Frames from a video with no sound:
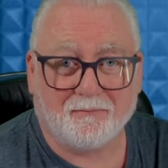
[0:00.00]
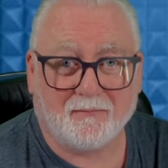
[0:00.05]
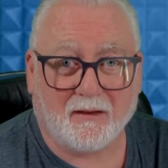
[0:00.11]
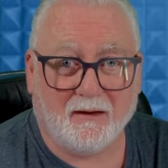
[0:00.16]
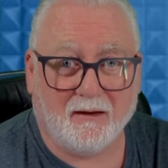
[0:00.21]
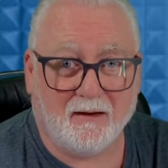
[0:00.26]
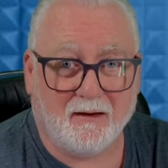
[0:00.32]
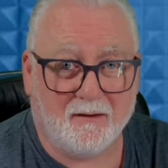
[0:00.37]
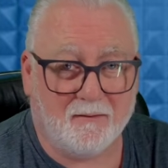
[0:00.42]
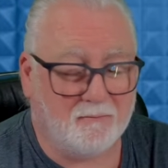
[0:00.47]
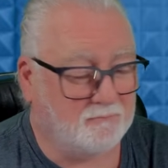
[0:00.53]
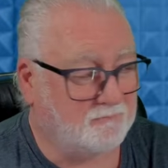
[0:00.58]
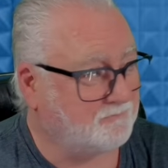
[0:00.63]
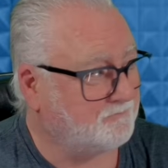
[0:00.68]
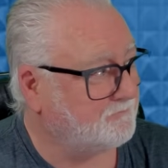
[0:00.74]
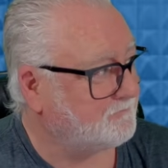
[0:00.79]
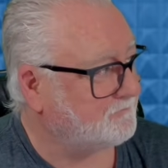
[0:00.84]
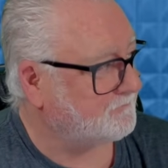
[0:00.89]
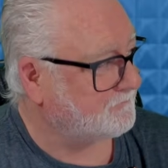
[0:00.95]
My
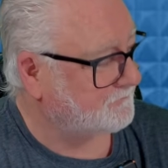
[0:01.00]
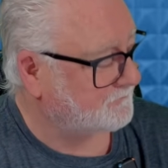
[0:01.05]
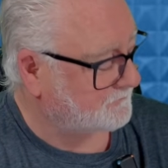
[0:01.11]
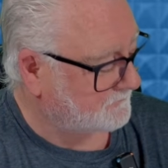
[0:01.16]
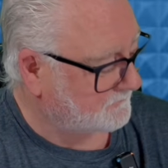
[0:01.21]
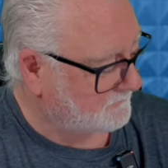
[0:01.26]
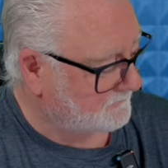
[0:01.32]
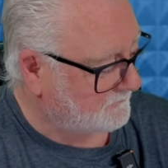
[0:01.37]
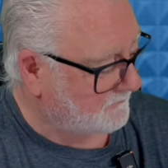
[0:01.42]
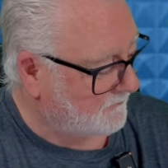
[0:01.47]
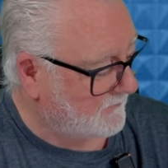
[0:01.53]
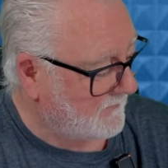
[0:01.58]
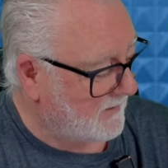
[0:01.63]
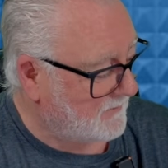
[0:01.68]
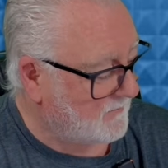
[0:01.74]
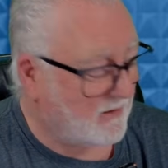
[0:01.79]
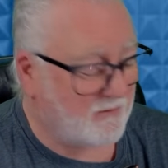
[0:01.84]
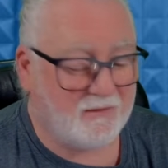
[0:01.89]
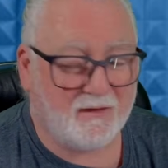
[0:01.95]

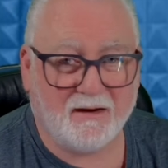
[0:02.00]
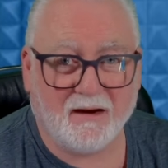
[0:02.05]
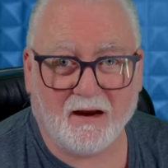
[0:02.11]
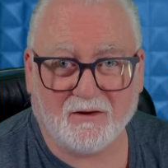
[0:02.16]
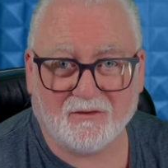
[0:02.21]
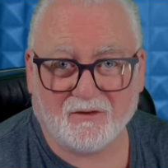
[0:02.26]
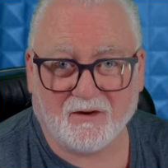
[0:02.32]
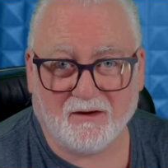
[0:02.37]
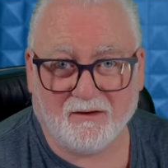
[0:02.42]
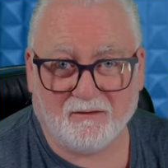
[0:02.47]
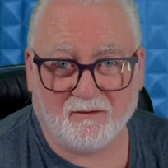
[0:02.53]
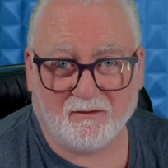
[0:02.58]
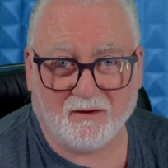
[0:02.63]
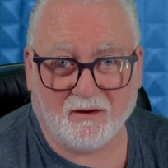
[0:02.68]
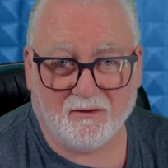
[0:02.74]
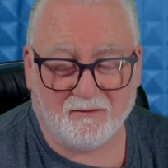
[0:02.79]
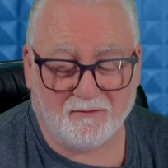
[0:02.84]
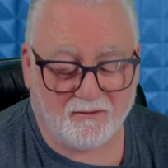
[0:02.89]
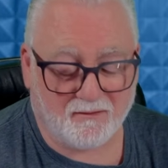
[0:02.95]
Variax
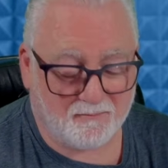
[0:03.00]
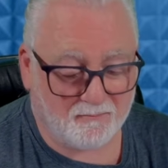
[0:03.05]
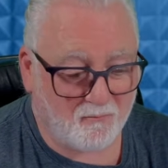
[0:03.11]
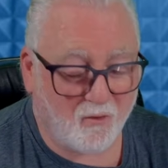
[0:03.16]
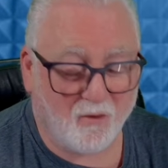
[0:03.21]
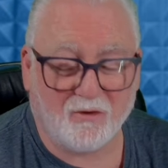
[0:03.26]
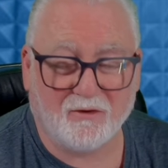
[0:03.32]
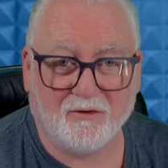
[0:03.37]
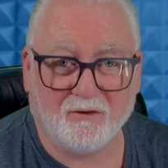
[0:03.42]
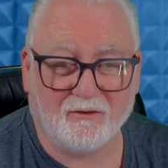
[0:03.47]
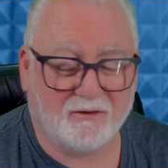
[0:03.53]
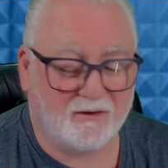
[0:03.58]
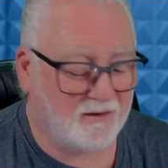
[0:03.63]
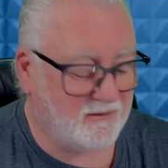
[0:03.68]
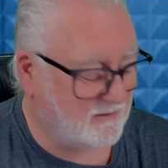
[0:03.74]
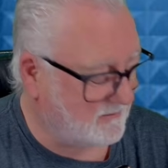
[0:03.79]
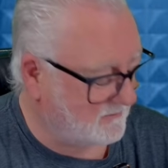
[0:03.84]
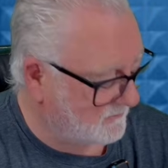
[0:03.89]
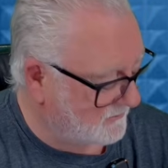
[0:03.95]
can
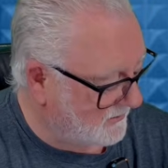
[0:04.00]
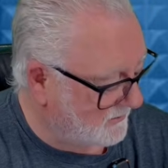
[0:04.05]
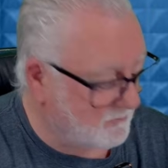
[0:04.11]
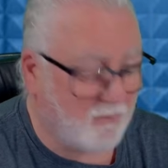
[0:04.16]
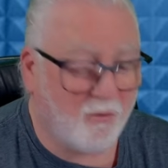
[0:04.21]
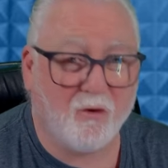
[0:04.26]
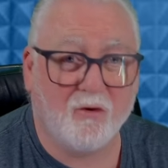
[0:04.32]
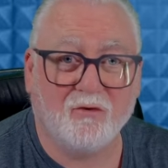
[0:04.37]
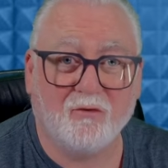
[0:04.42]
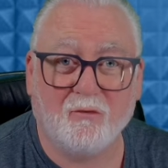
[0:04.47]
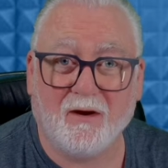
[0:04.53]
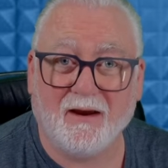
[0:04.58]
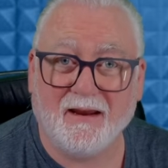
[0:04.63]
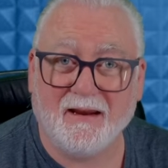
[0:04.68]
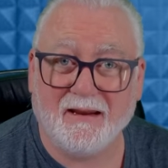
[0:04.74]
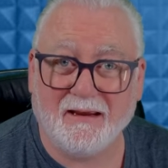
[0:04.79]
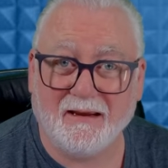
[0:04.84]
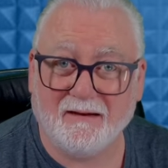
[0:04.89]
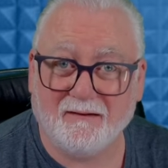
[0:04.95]
model
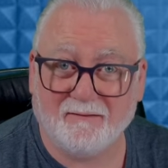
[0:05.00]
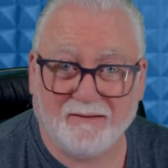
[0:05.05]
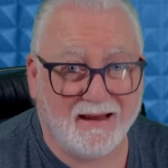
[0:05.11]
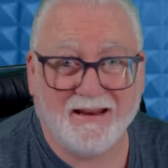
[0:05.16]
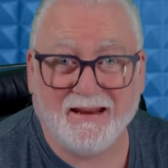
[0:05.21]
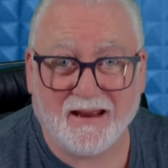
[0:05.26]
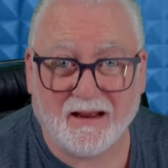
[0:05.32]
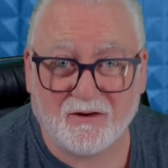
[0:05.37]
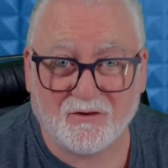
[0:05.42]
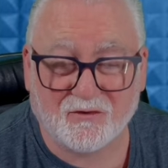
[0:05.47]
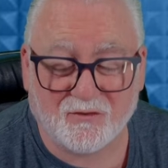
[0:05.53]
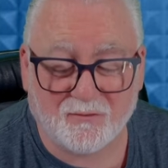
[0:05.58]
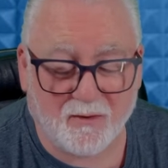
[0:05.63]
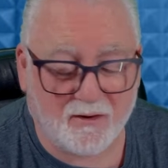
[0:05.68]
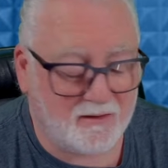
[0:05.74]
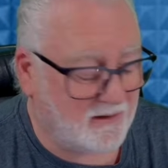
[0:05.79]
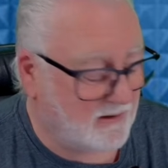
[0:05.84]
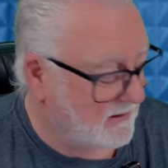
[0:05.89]
any instrument,